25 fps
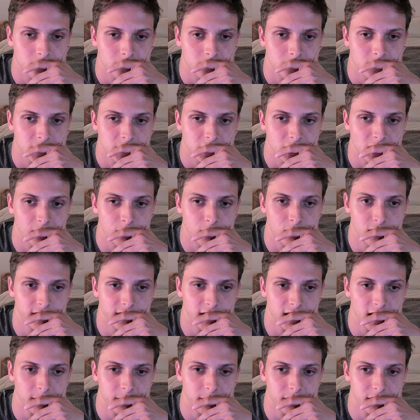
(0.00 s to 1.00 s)
I move
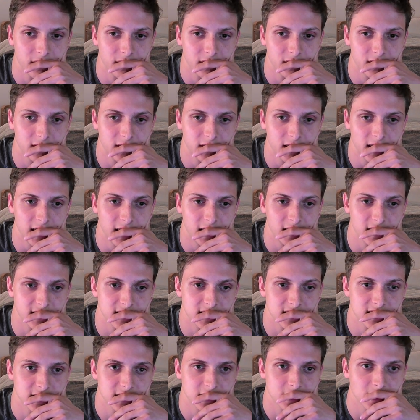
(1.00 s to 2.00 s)
up,
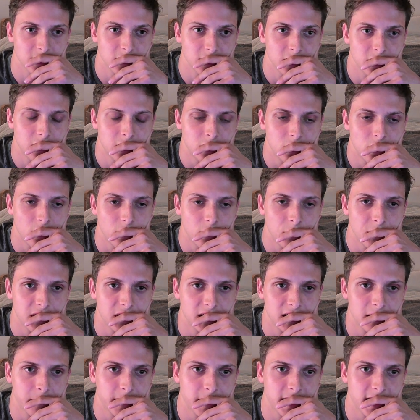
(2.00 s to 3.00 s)
takes. Well,
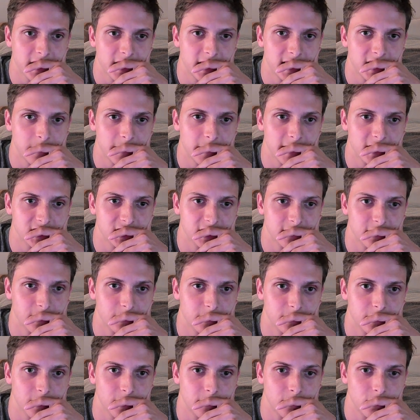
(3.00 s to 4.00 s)
then I am actually having
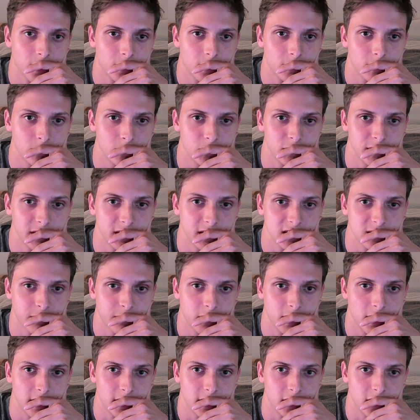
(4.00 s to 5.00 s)
a problem moving this
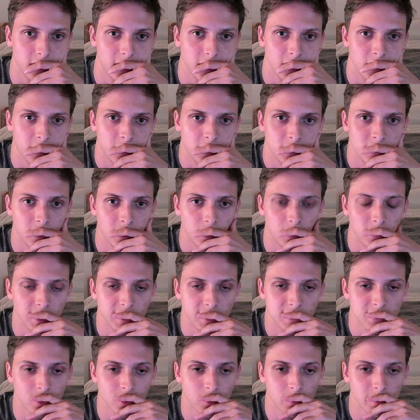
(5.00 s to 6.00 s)
pawn. No, let's
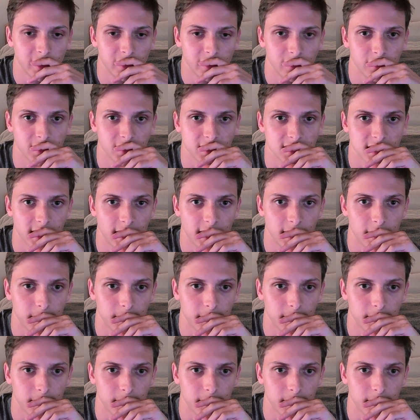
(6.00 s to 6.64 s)
go here instead.